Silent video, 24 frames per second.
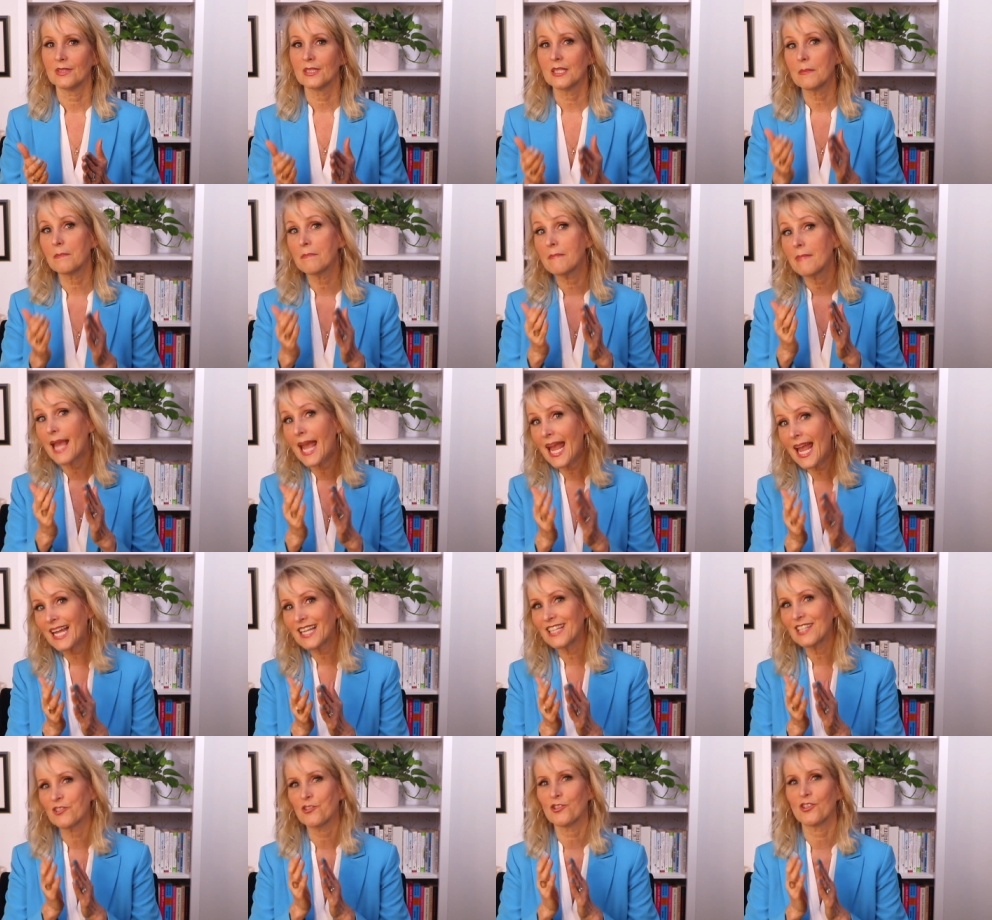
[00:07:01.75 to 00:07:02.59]
to
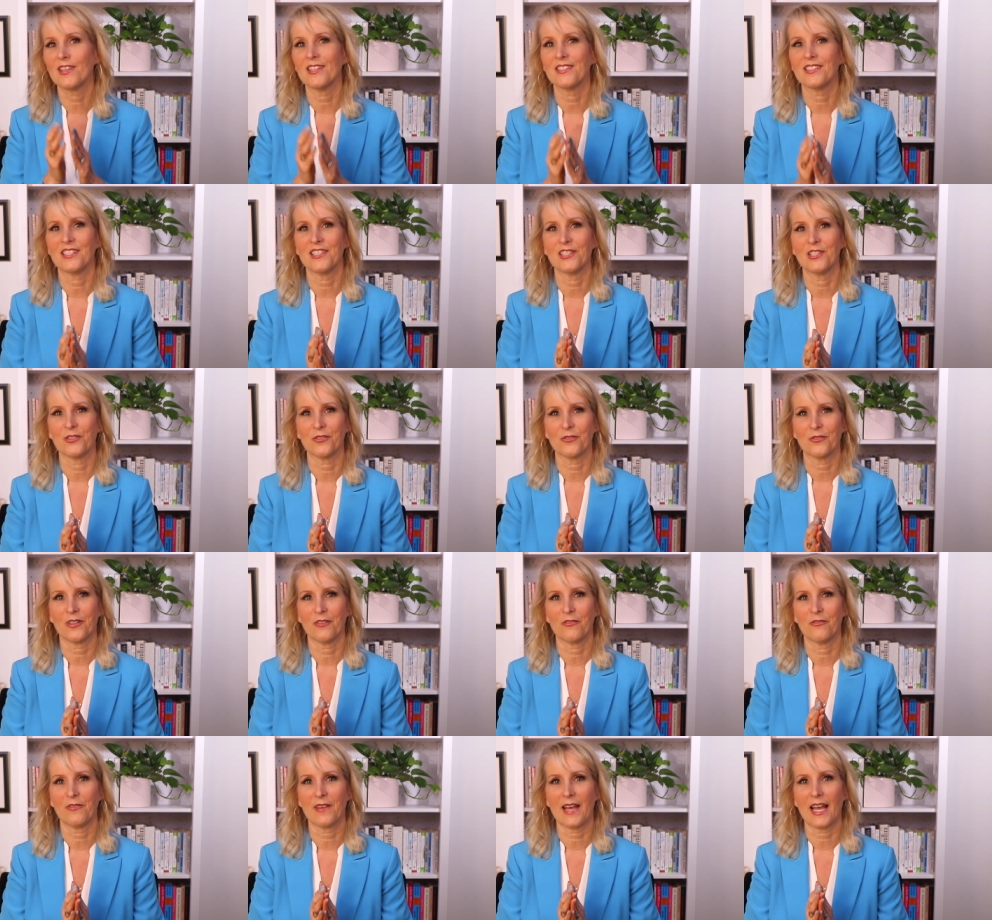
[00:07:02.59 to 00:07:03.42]
manage the Tinder
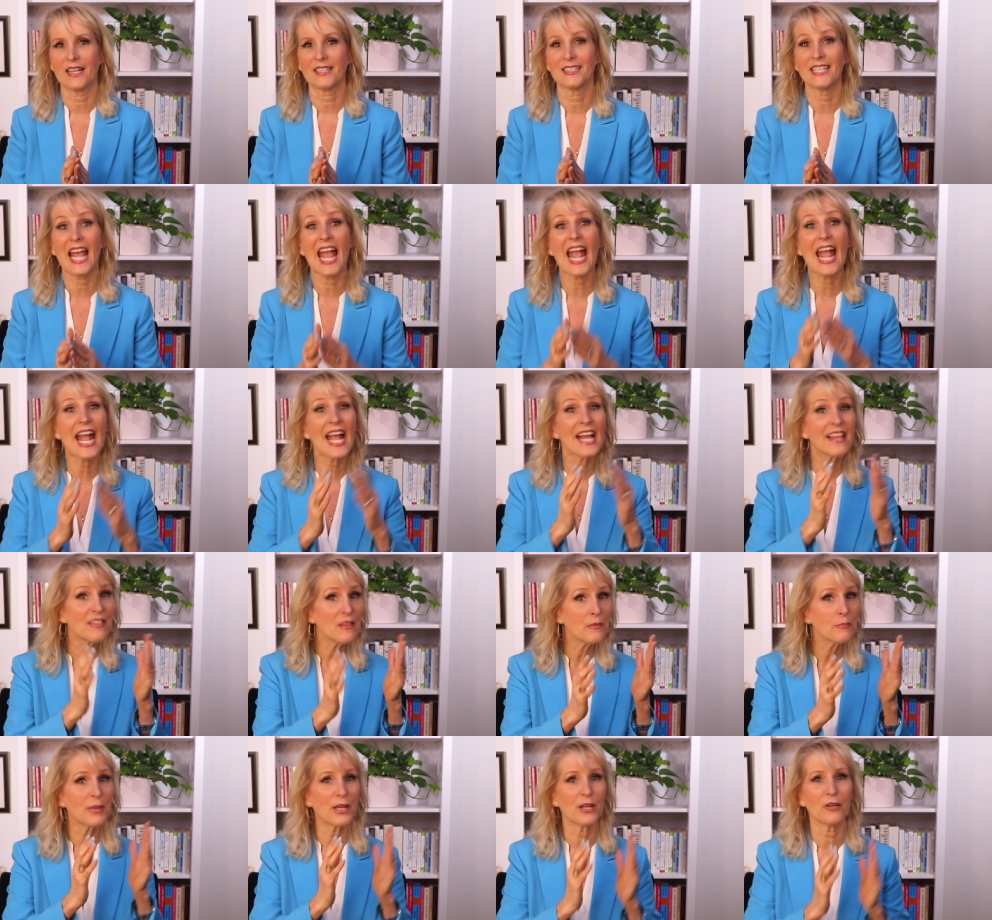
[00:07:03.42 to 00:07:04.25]
effect
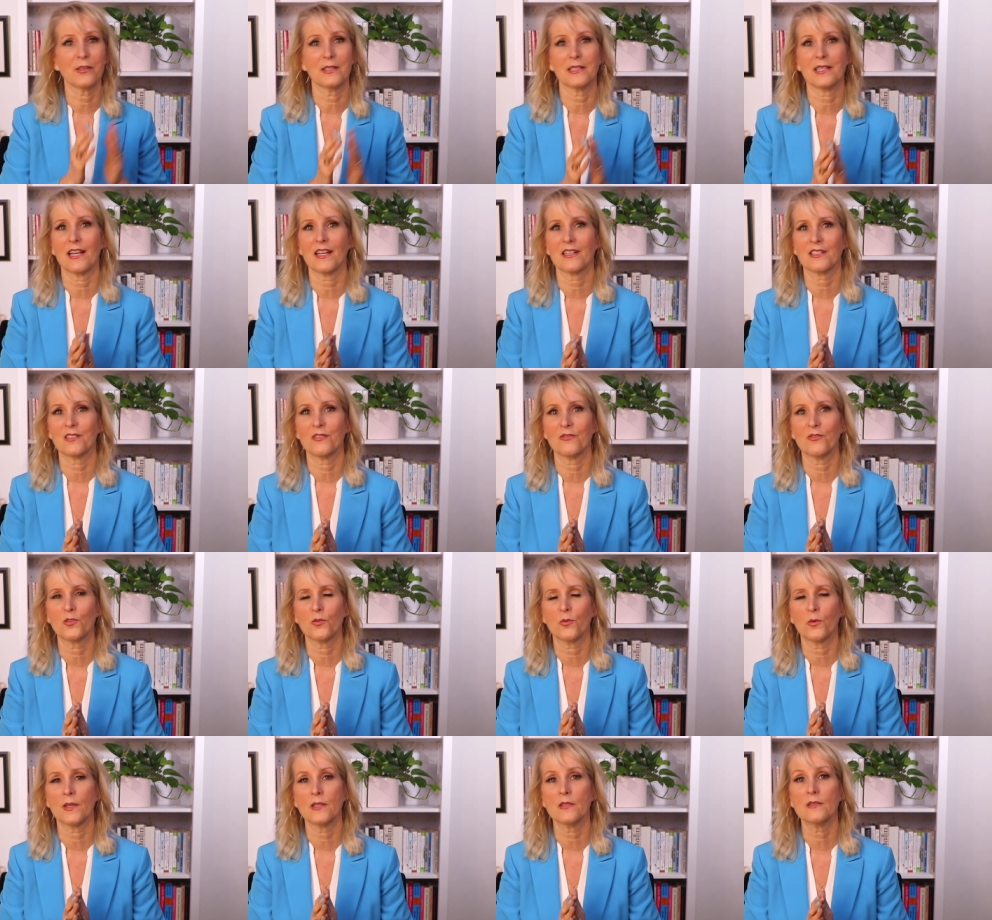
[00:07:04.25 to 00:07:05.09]
and the paradox of
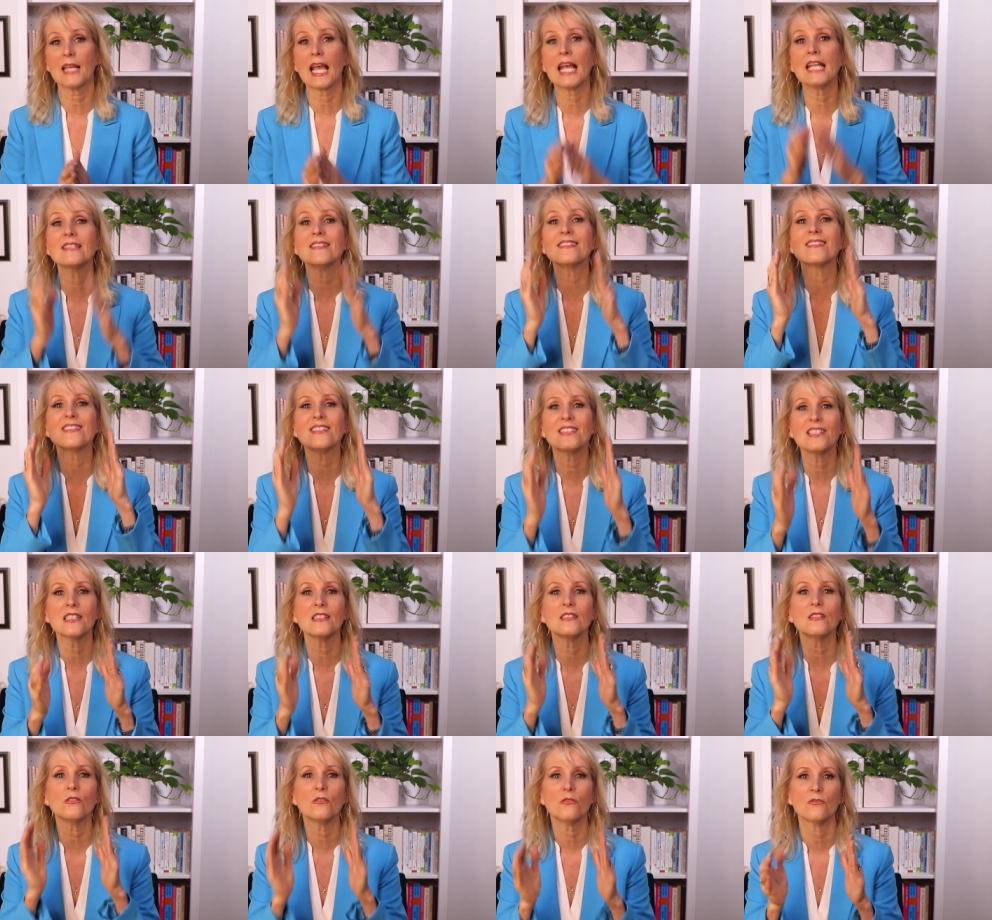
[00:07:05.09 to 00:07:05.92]
choice and
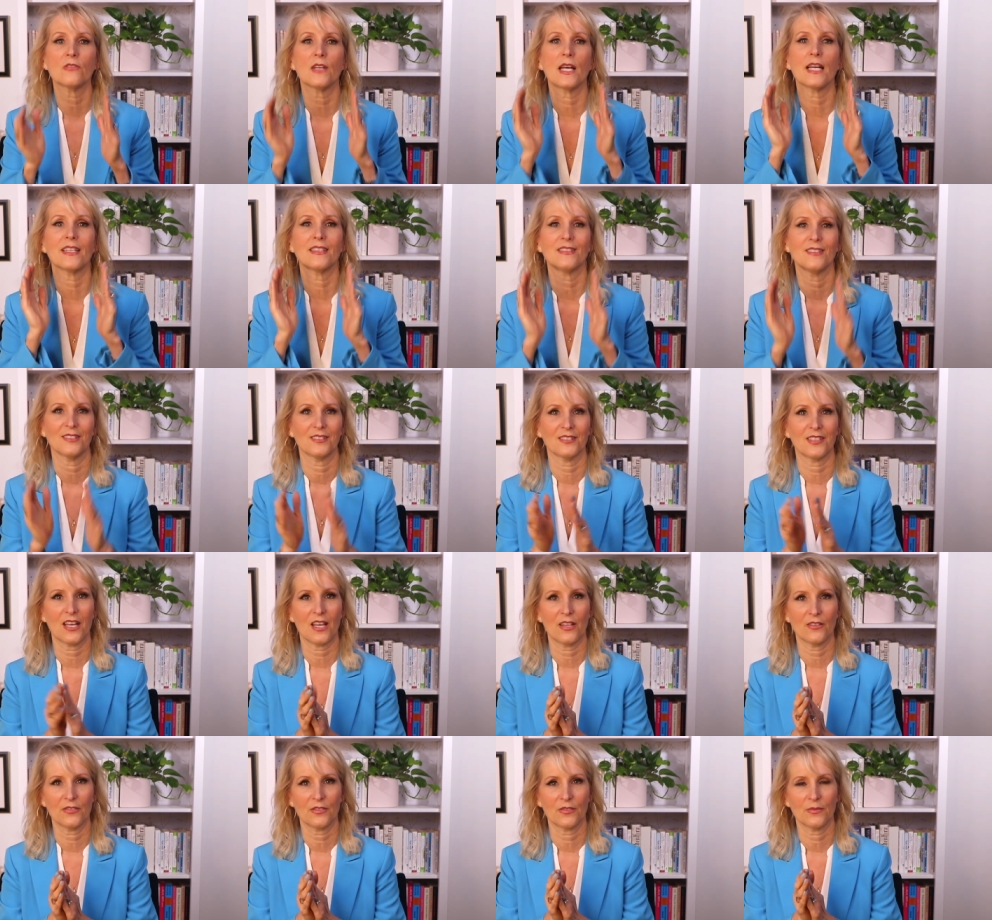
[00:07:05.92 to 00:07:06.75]
still find
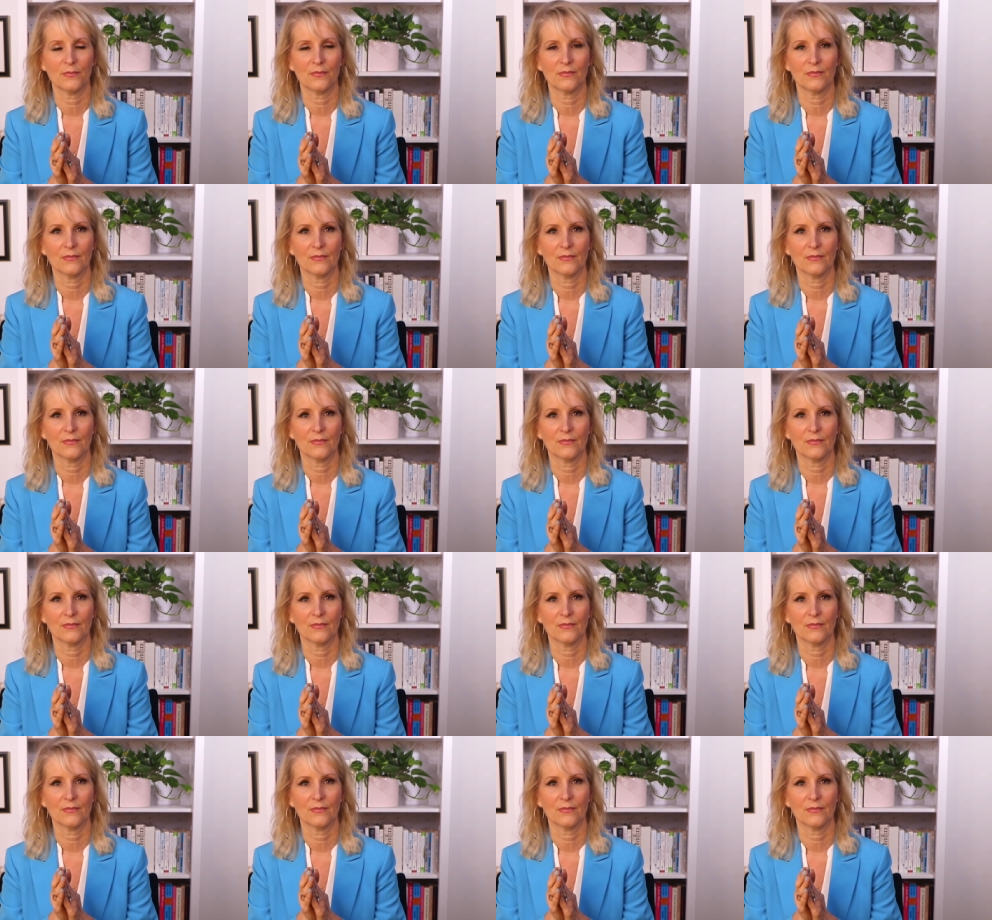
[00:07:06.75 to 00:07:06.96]
love?